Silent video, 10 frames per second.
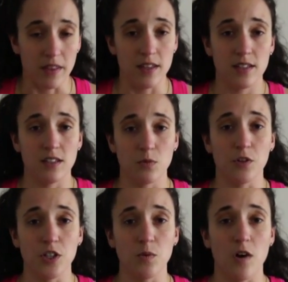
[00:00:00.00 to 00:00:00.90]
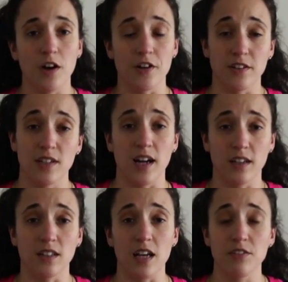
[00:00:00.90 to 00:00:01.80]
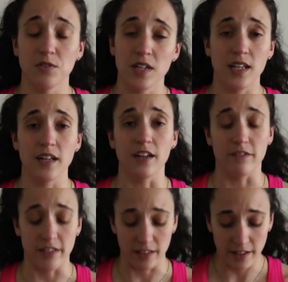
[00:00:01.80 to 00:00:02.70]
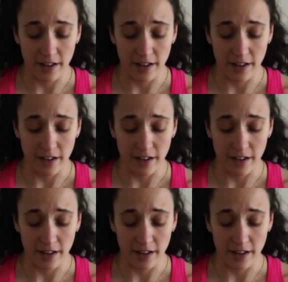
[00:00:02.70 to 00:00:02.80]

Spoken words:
This is where you are your entire life, so take care of it.